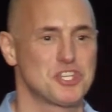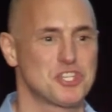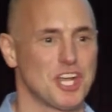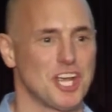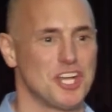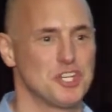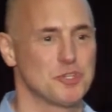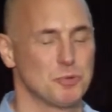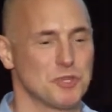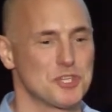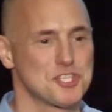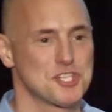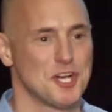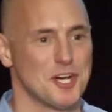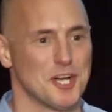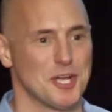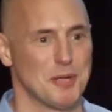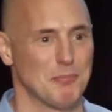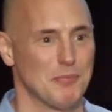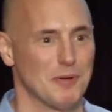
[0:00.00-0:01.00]
change with
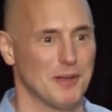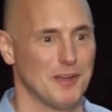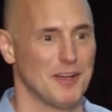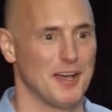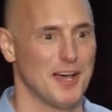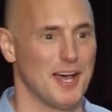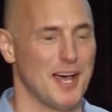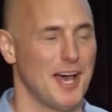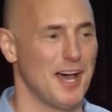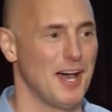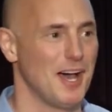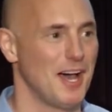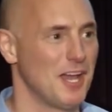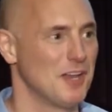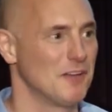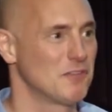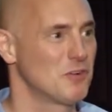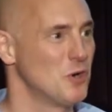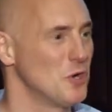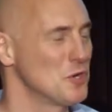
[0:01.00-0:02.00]
time? Uh,
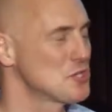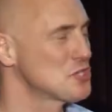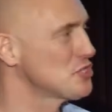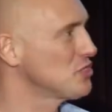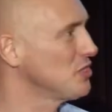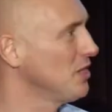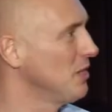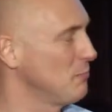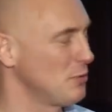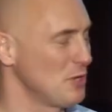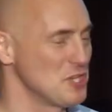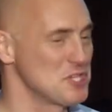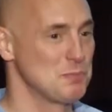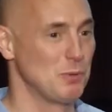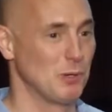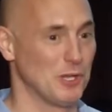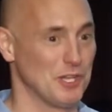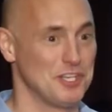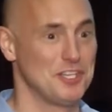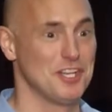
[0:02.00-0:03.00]
and of course, in
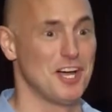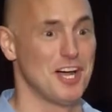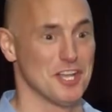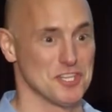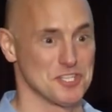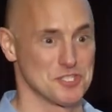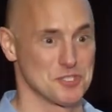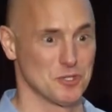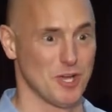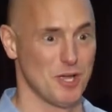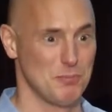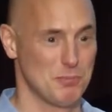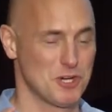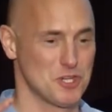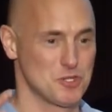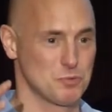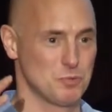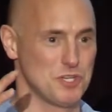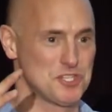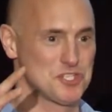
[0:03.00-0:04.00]
principle, it does, right?
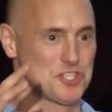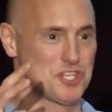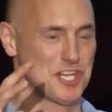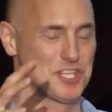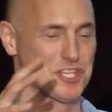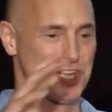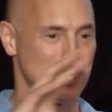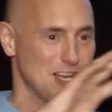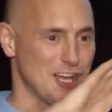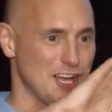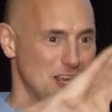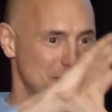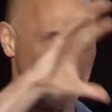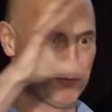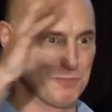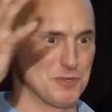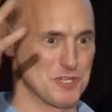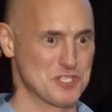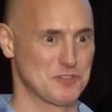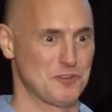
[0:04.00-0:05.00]
Because we're seeing the light
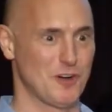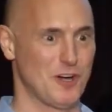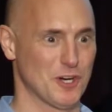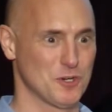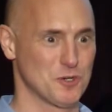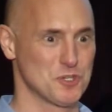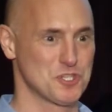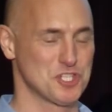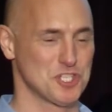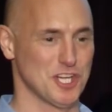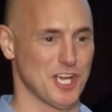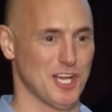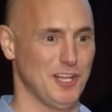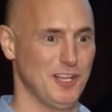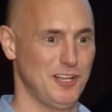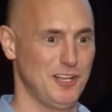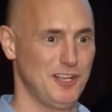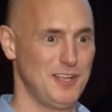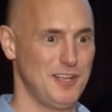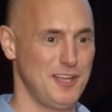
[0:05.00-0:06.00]
from the spherical
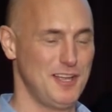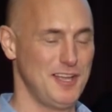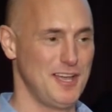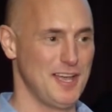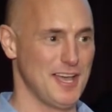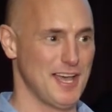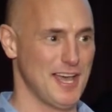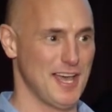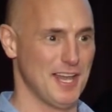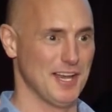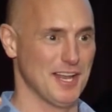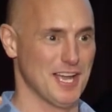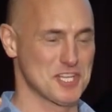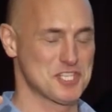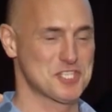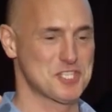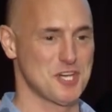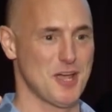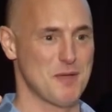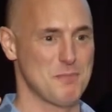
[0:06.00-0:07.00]
shell and
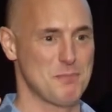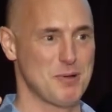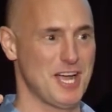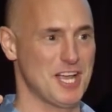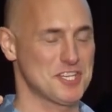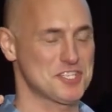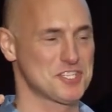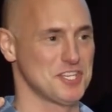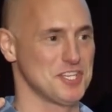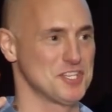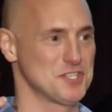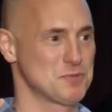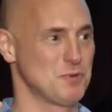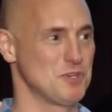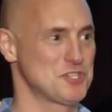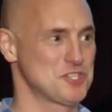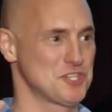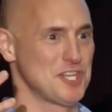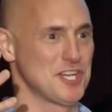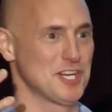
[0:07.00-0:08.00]
as time passes,
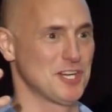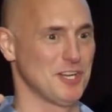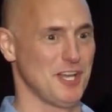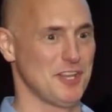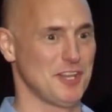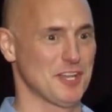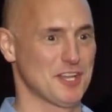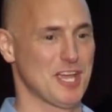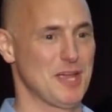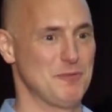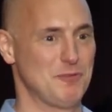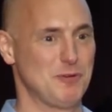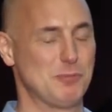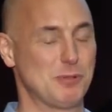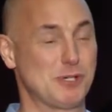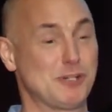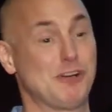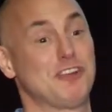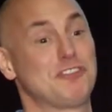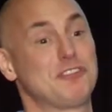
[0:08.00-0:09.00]
we're seeing light that came from
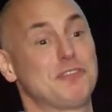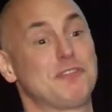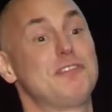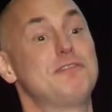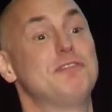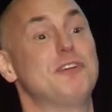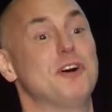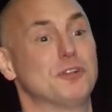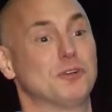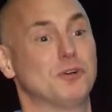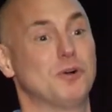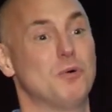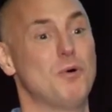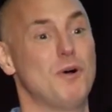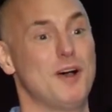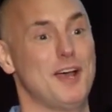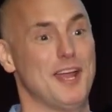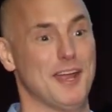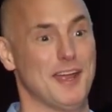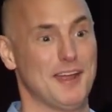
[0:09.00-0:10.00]
progressively further
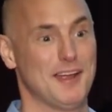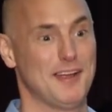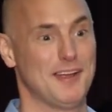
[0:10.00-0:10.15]
away.